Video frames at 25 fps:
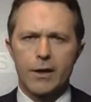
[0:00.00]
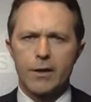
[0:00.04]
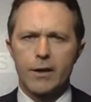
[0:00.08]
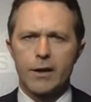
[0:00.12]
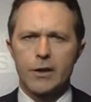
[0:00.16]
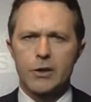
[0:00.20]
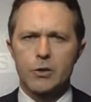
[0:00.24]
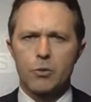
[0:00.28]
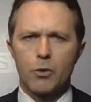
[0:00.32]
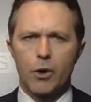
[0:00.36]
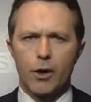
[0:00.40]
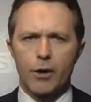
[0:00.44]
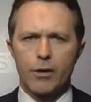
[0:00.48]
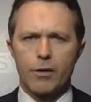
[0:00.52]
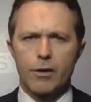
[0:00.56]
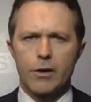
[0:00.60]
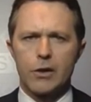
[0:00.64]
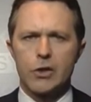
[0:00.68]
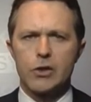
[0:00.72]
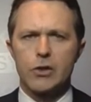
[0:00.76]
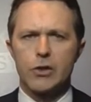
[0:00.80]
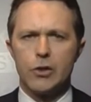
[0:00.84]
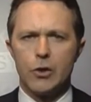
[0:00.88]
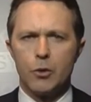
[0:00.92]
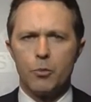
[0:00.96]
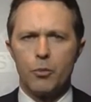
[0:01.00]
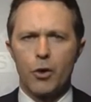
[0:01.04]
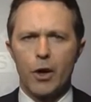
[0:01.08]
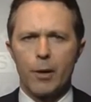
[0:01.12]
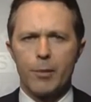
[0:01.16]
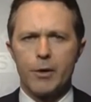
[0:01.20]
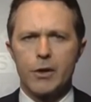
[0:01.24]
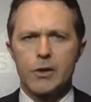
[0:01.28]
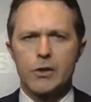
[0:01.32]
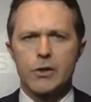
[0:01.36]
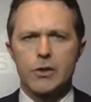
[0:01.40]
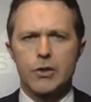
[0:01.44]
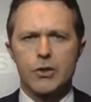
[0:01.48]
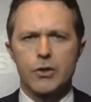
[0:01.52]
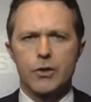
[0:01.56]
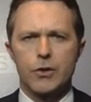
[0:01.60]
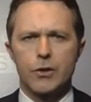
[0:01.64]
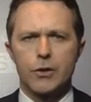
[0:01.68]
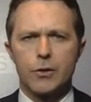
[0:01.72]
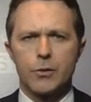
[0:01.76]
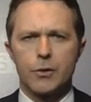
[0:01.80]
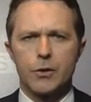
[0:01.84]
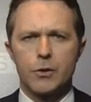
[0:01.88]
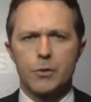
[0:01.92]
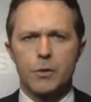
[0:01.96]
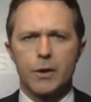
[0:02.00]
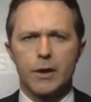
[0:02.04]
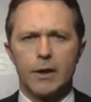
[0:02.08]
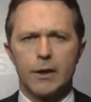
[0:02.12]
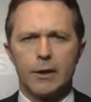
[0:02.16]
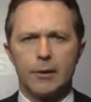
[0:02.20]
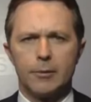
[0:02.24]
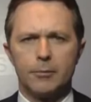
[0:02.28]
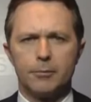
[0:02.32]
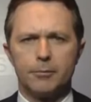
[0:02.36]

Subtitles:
and that's what this new Prime Minister should do as well.